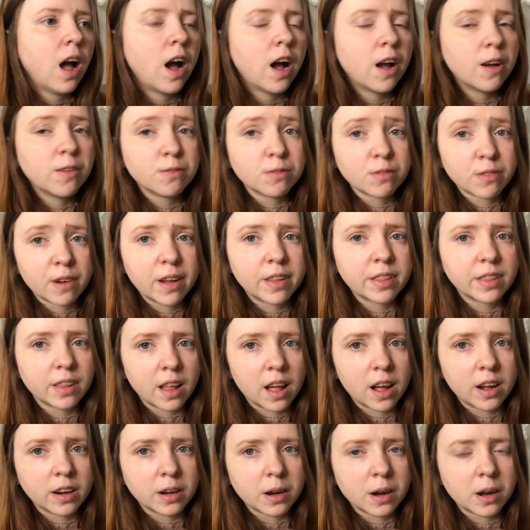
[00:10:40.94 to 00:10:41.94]
I've read
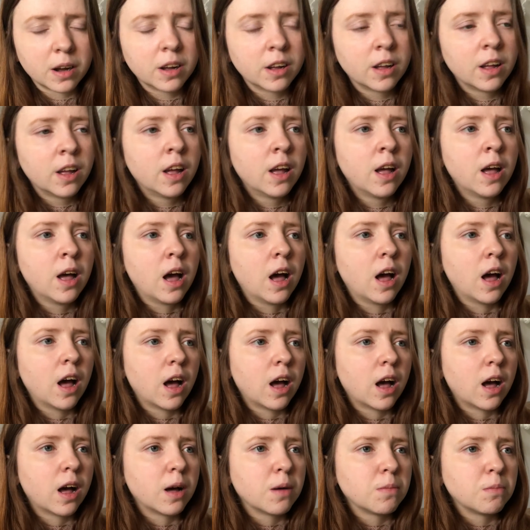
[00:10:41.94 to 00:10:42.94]
Lana
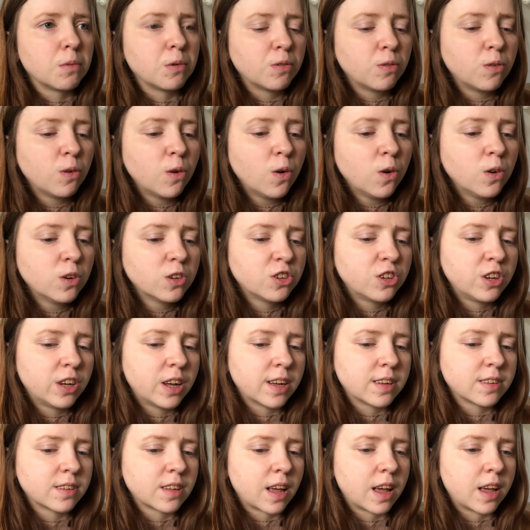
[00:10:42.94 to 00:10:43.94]
before. She
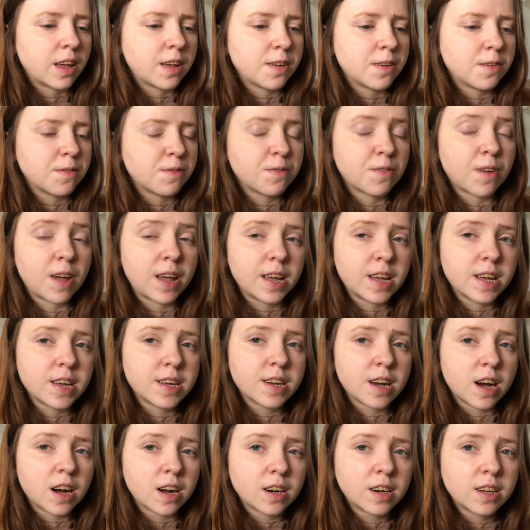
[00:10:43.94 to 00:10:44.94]
has a Fae
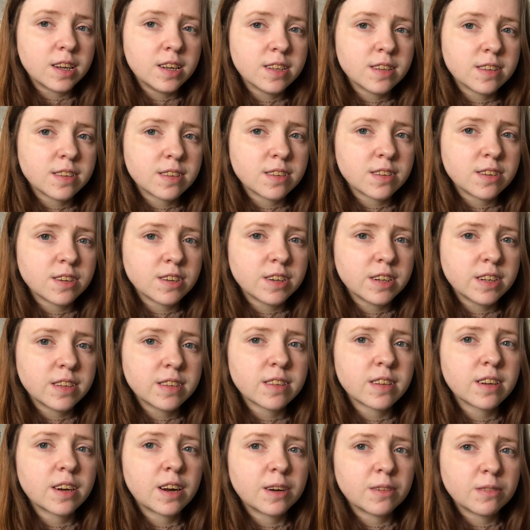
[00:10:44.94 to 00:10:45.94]
Guardian
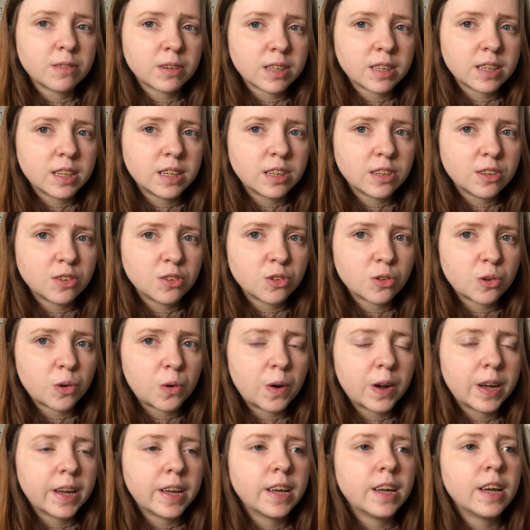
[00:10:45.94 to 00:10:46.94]
series that I really
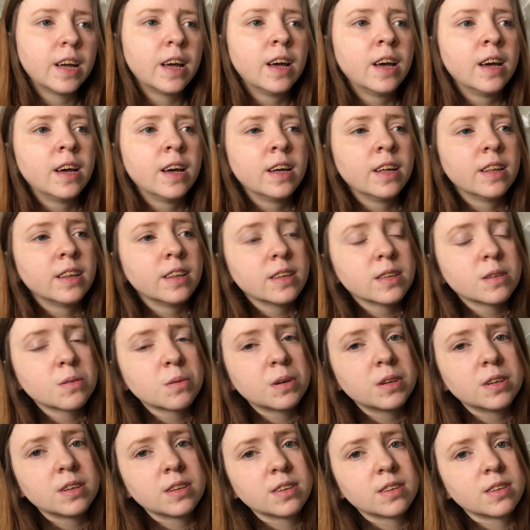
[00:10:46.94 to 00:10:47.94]
enjoy. This
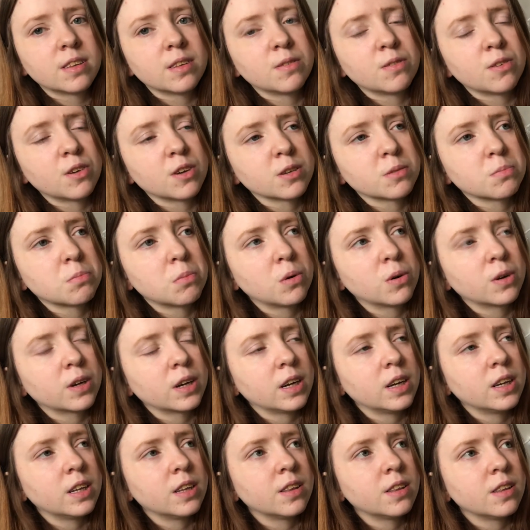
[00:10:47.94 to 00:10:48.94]
one is the first book
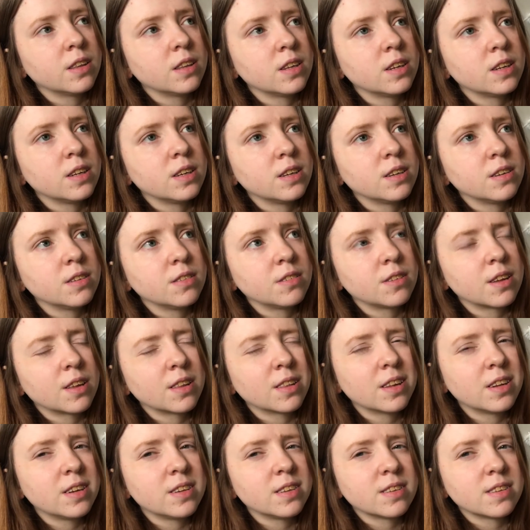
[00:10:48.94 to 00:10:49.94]
in the
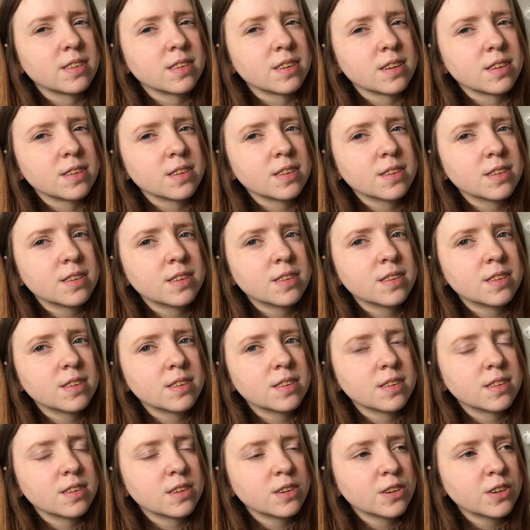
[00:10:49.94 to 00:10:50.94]
Deadly Sins
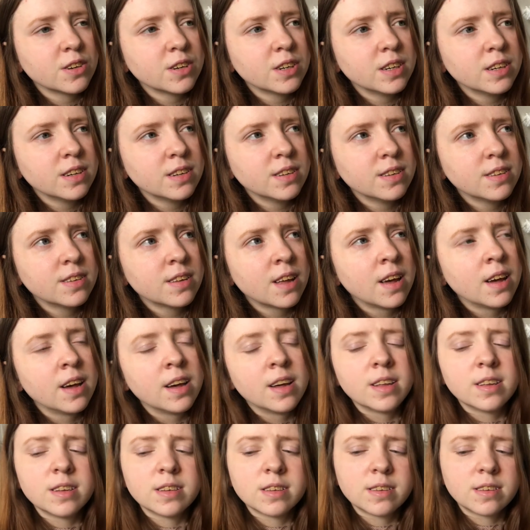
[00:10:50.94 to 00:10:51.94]
series.
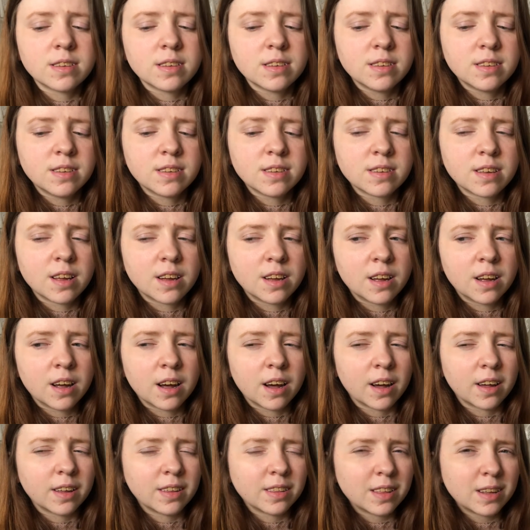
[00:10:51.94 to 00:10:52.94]
This is,
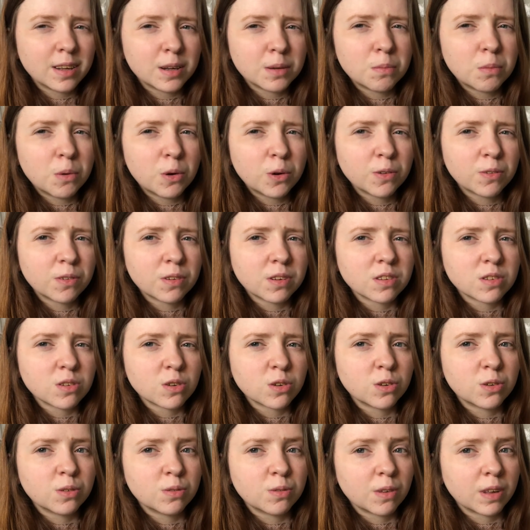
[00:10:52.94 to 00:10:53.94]
I think, more of a
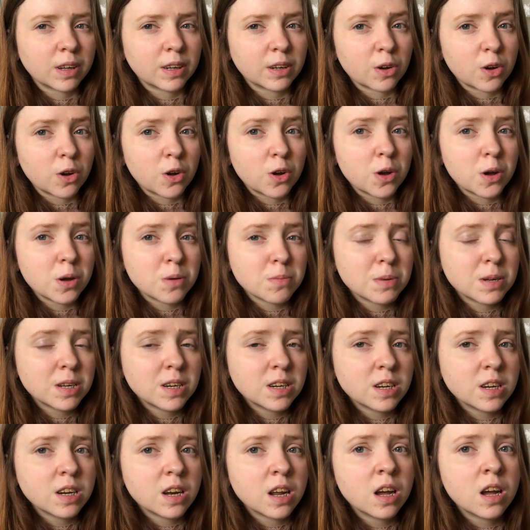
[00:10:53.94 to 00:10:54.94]
sort of like
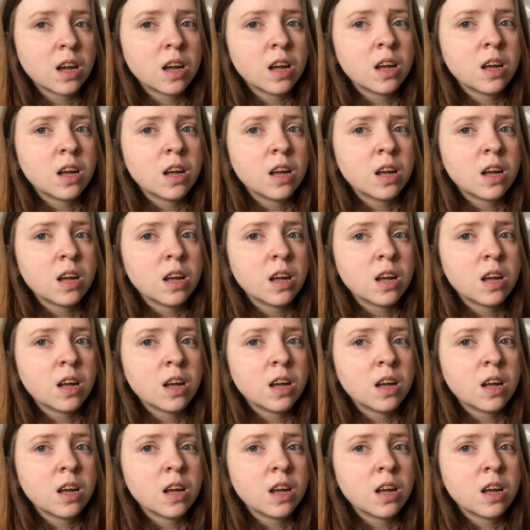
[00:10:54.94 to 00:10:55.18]
urban